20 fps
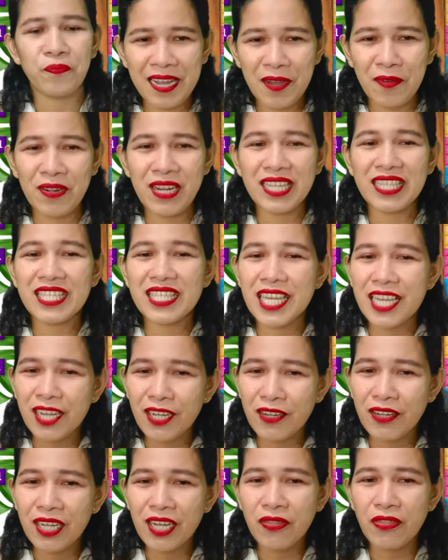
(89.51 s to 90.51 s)
Now let's
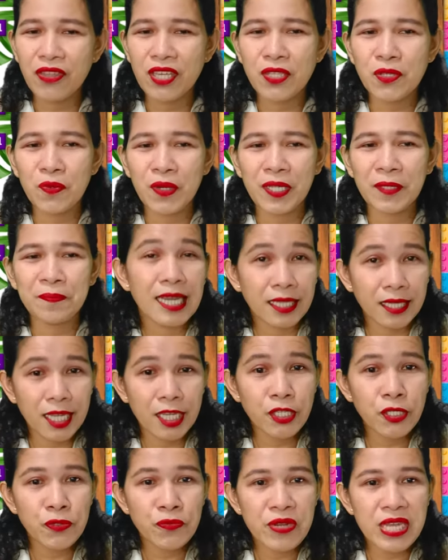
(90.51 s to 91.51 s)
take a look at this one. Let
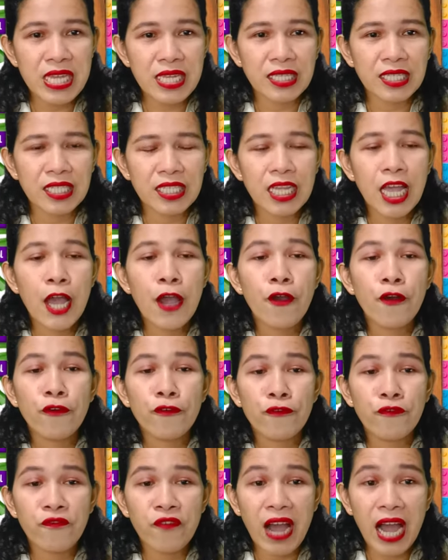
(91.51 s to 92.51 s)
us read.
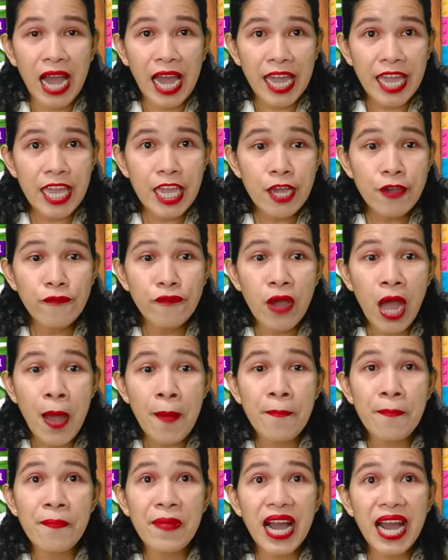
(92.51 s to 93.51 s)

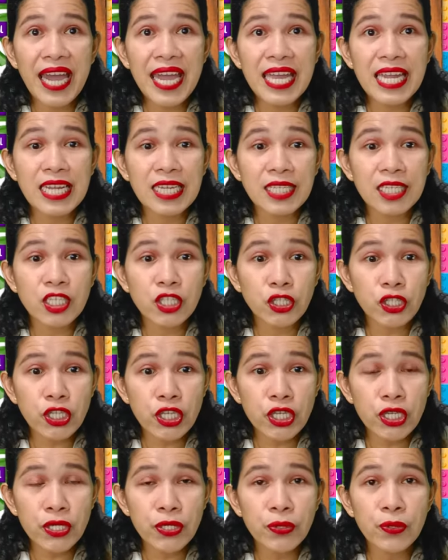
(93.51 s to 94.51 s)
5 minus
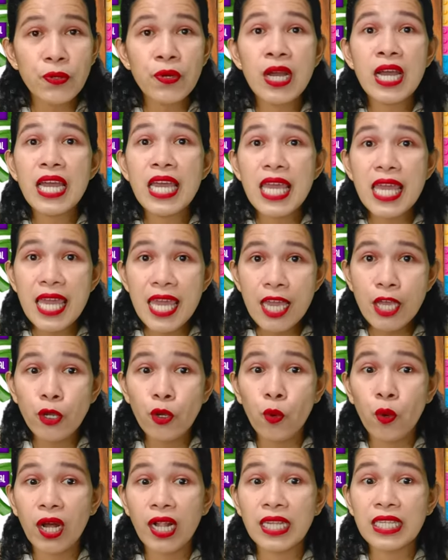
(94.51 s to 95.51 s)
2
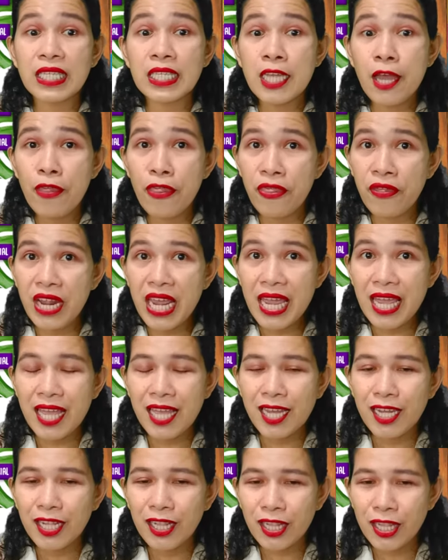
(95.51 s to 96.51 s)
equals
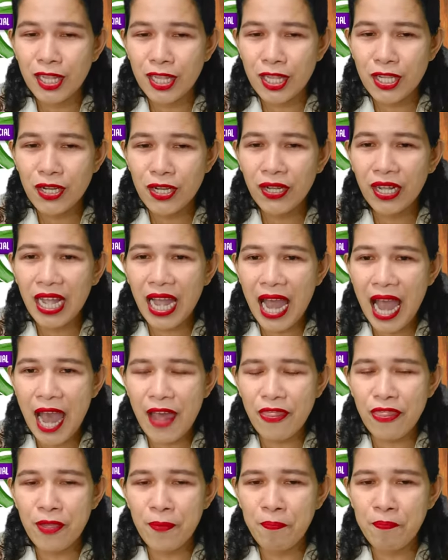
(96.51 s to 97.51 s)
3. Look
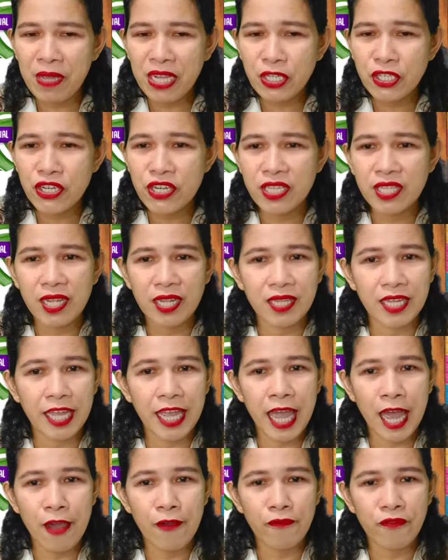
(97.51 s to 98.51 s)
at the pictures that
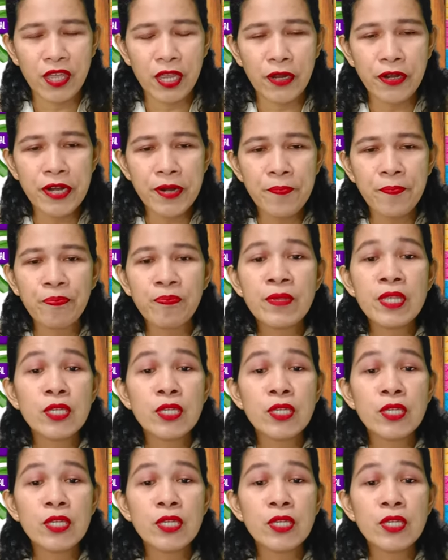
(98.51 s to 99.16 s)
I have here.